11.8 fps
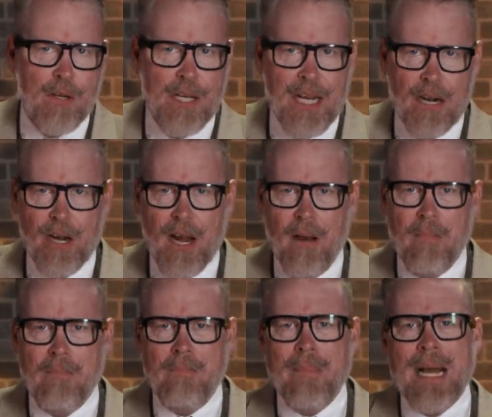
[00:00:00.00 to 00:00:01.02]
carry a
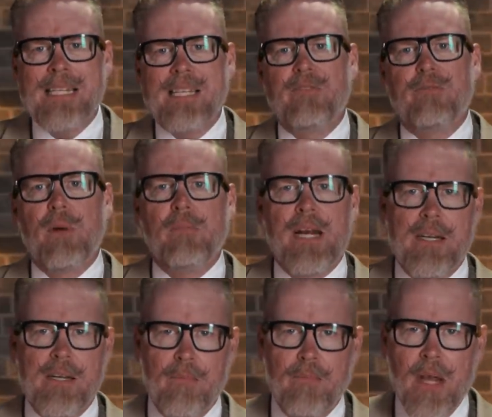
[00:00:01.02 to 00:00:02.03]
massive
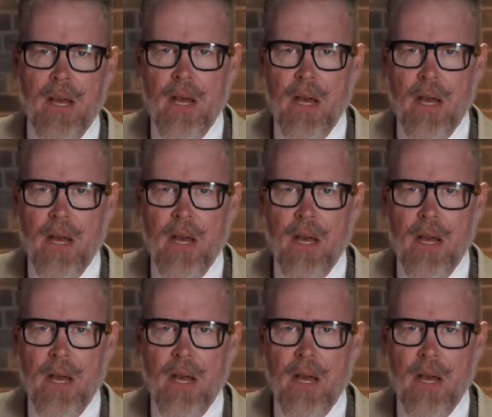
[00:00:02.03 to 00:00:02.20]
momentum.